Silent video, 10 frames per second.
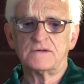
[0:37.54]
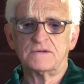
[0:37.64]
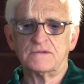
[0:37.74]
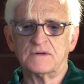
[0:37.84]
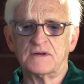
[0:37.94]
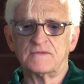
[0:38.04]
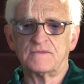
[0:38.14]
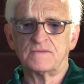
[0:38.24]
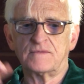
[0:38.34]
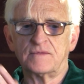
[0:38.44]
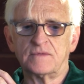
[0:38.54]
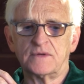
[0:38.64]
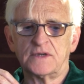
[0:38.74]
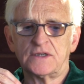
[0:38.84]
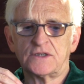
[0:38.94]
who have
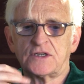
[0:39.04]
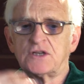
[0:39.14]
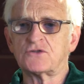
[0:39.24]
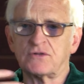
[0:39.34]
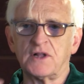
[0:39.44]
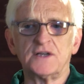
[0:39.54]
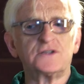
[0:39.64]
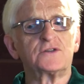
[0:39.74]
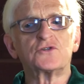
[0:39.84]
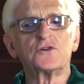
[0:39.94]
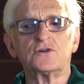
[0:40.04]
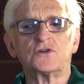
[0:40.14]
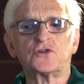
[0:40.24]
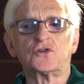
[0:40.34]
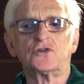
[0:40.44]
centralized the
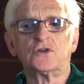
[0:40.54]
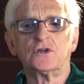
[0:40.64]
church,